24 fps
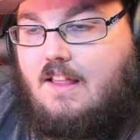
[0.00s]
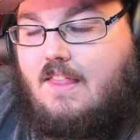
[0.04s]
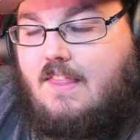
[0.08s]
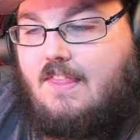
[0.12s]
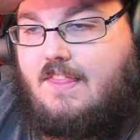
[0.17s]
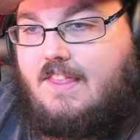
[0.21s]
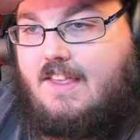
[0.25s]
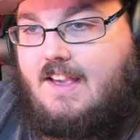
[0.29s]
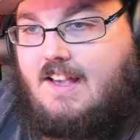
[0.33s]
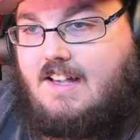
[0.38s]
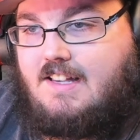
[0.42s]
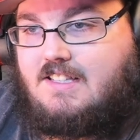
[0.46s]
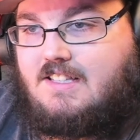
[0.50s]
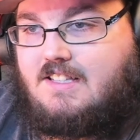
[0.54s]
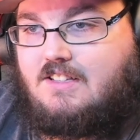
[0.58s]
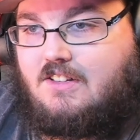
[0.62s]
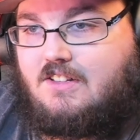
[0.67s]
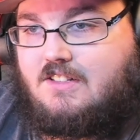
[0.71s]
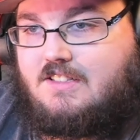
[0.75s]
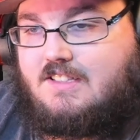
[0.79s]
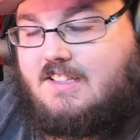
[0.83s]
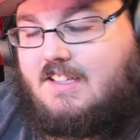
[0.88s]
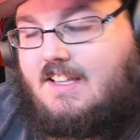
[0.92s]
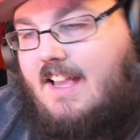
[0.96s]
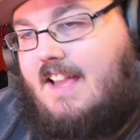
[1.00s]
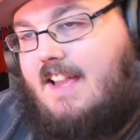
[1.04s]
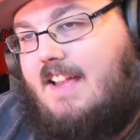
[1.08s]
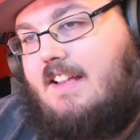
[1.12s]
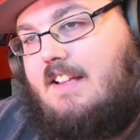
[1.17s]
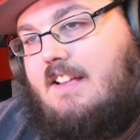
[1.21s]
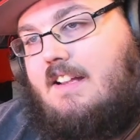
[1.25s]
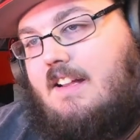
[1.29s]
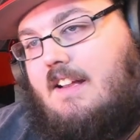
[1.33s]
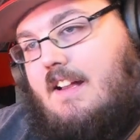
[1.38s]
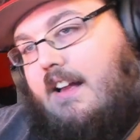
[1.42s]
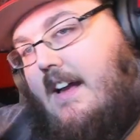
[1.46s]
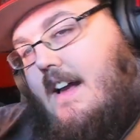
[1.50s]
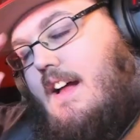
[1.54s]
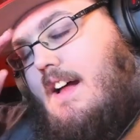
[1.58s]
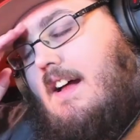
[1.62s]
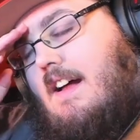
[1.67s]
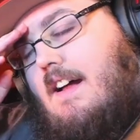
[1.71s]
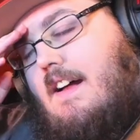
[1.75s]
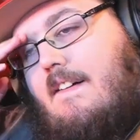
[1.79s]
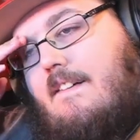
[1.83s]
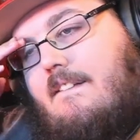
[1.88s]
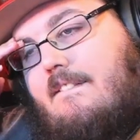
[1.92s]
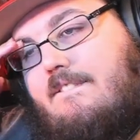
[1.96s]
this looks like
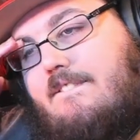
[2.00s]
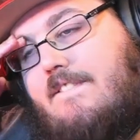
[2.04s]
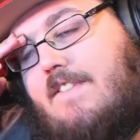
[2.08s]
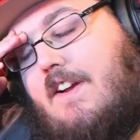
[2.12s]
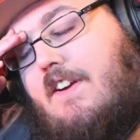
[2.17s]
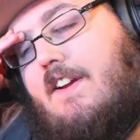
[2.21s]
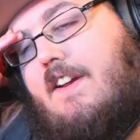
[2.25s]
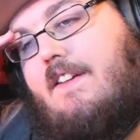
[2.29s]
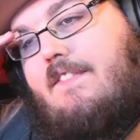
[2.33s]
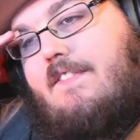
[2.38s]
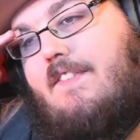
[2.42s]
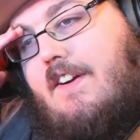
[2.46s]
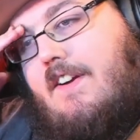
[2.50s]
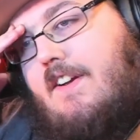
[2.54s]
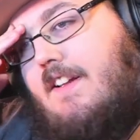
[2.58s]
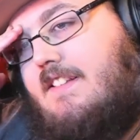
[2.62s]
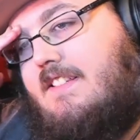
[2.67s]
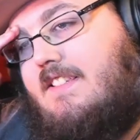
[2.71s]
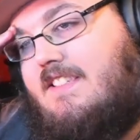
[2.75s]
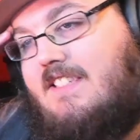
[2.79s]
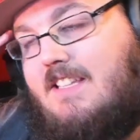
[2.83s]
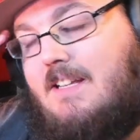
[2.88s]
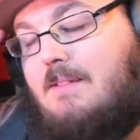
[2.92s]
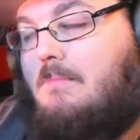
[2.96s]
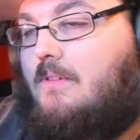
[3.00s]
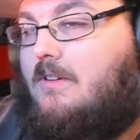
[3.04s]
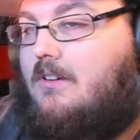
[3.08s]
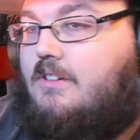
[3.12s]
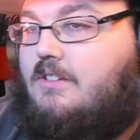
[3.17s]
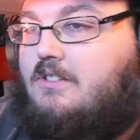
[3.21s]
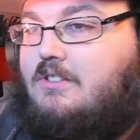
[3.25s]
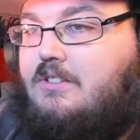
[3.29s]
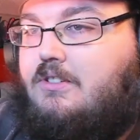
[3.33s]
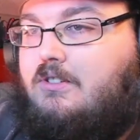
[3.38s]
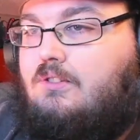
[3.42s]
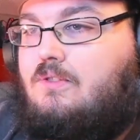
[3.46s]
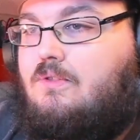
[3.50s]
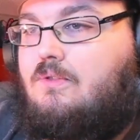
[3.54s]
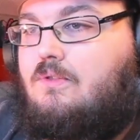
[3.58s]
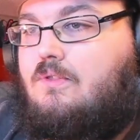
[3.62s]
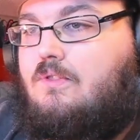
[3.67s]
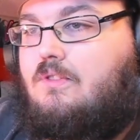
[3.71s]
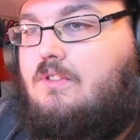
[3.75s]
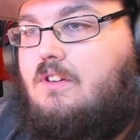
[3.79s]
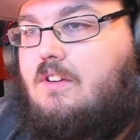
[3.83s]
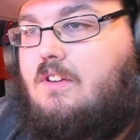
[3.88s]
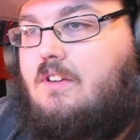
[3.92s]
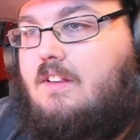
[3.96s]
very, very similar
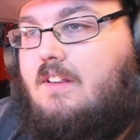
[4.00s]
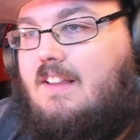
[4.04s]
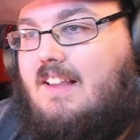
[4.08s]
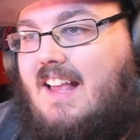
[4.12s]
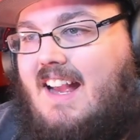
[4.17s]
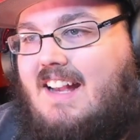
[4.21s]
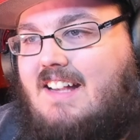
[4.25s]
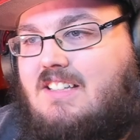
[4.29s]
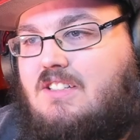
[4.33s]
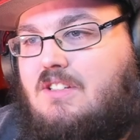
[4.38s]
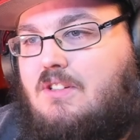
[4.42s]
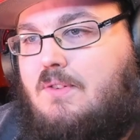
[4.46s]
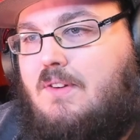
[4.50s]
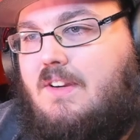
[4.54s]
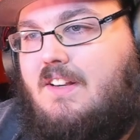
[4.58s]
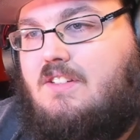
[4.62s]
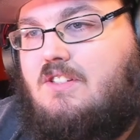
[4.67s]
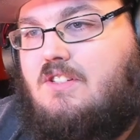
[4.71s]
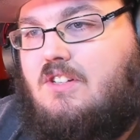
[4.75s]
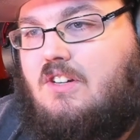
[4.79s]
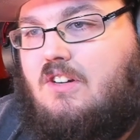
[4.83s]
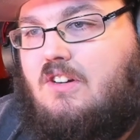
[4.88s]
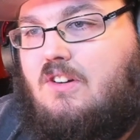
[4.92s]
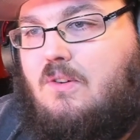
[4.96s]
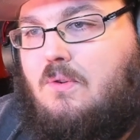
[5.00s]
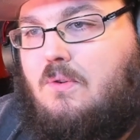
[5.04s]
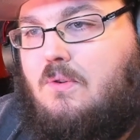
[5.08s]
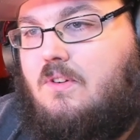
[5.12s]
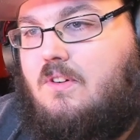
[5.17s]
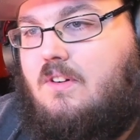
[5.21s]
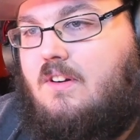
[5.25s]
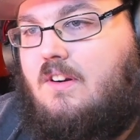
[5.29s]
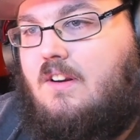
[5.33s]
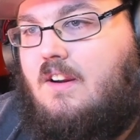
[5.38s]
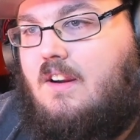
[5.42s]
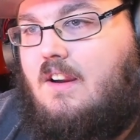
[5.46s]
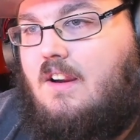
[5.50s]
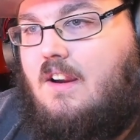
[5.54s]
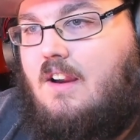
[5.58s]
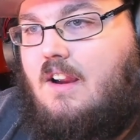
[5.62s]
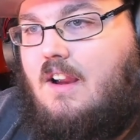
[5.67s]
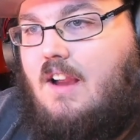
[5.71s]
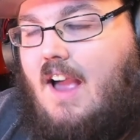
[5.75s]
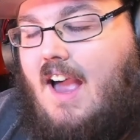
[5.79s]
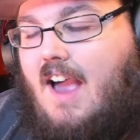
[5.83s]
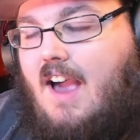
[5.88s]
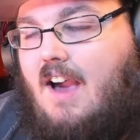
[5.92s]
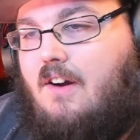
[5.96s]
to the last creature, or
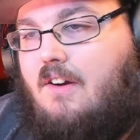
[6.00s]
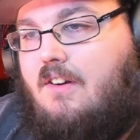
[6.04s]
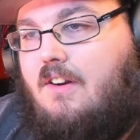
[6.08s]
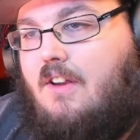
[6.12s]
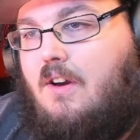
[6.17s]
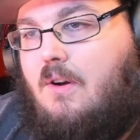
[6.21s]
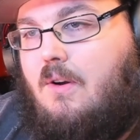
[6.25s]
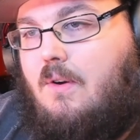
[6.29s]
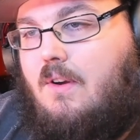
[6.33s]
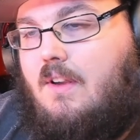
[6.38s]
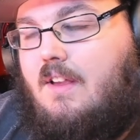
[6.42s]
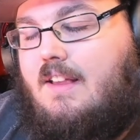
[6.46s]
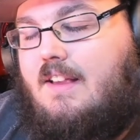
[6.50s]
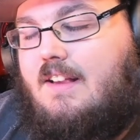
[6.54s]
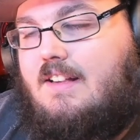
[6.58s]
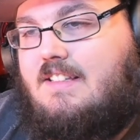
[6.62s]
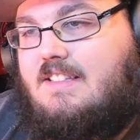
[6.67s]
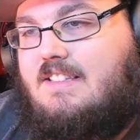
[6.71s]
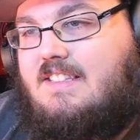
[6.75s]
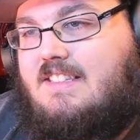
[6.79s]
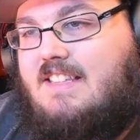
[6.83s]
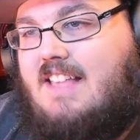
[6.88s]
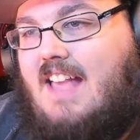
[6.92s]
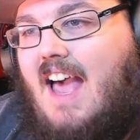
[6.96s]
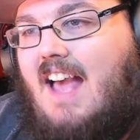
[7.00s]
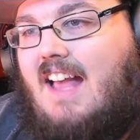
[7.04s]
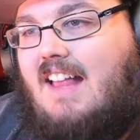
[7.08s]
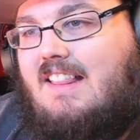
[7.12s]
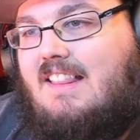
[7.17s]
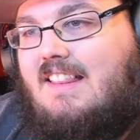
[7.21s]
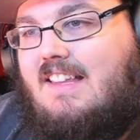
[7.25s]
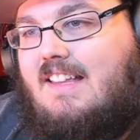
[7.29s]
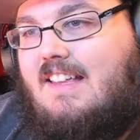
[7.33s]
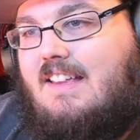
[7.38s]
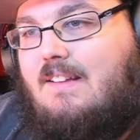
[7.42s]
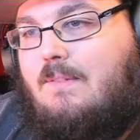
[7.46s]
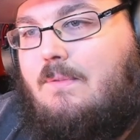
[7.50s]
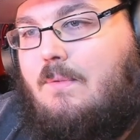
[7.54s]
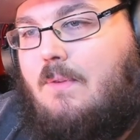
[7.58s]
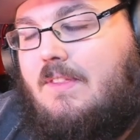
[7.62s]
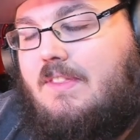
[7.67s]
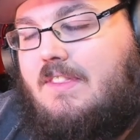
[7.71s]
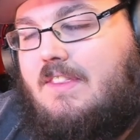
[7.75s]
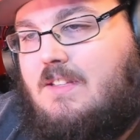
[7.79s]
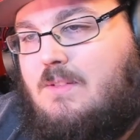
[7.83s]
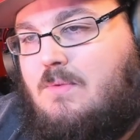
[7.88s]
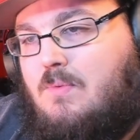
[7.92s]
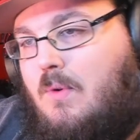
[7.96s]
I don't know exactly
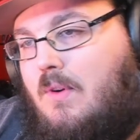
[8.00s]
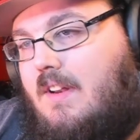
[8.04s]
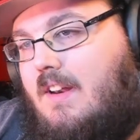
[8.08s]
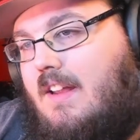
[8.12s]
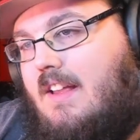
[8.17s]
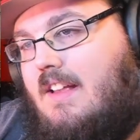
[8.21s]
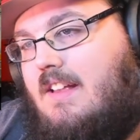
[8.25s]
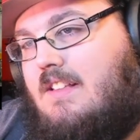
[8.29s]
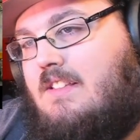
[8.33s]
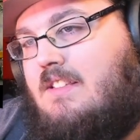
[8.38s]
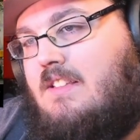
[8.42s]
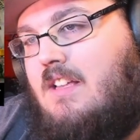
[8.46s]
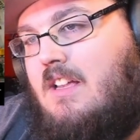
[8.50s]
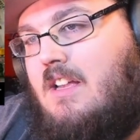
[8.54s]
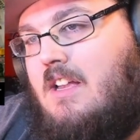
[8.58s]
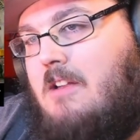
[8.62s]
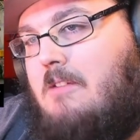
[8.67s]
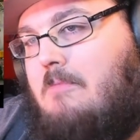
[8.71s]
what this one is,